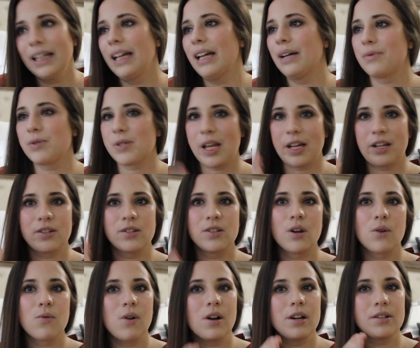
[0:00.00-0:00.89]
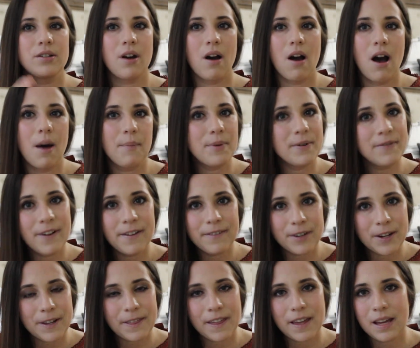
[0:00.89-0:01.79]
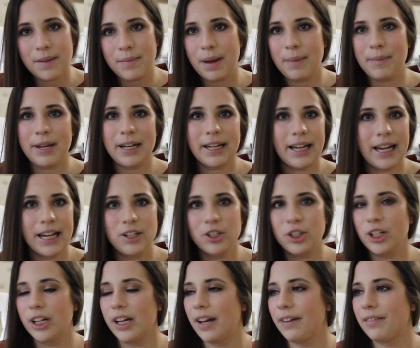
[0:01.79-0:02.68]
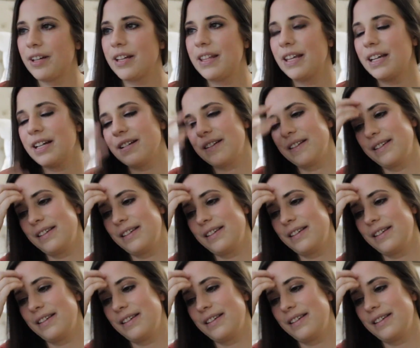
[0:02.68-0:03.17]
and was like so on top of everything, my medication and everything.